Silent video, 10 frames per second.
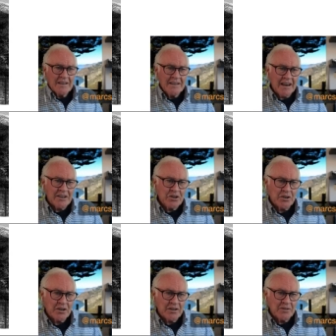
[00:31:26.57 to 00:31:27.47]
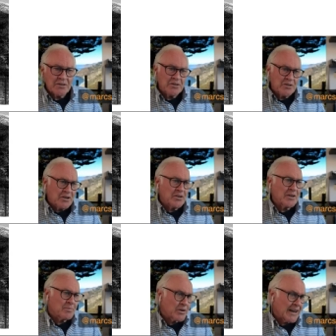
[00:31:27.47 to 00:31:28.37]
Yeah, you can you
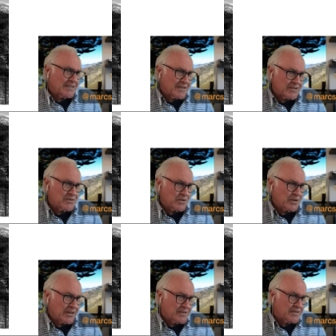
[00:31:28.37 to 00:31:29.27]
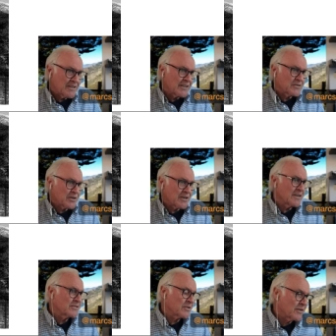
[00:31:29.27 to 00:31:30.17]
can process noise and turn it
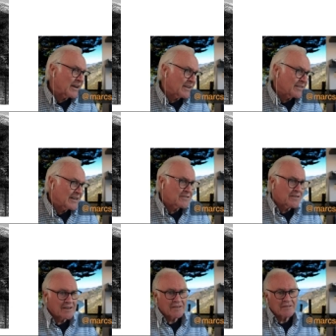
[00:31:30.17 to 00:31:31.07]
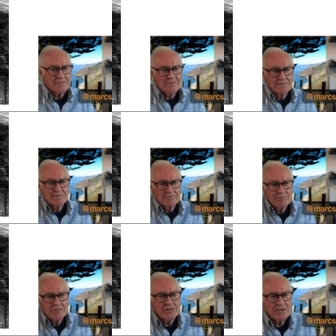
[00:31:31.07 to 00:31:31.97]
into grain. That's another,
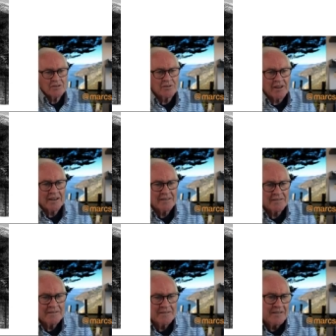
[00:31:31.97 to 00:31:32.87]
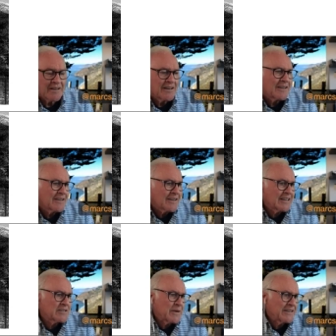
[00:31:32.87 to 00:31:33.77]
you can do that.
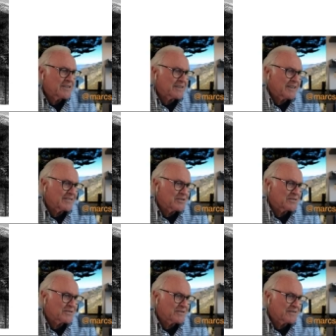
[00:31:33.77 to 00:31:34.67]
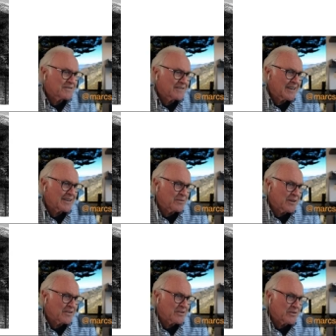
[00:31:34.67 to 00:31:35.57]
It's basically just getting
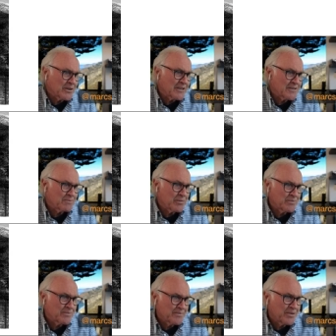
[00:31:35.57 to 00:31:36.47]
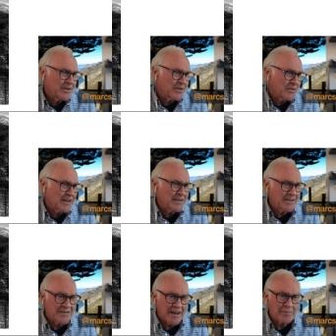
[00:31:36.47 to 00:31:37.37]
rid of the noise and putting grain
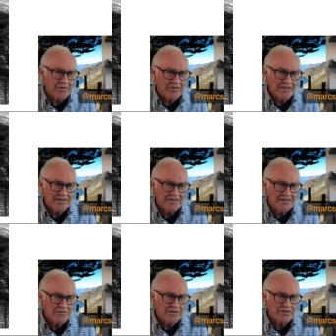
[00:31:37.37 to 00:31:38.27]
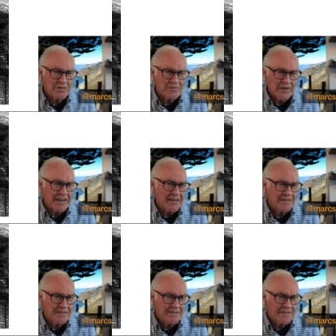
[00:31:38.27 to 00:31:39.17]
on top of it, which is fine.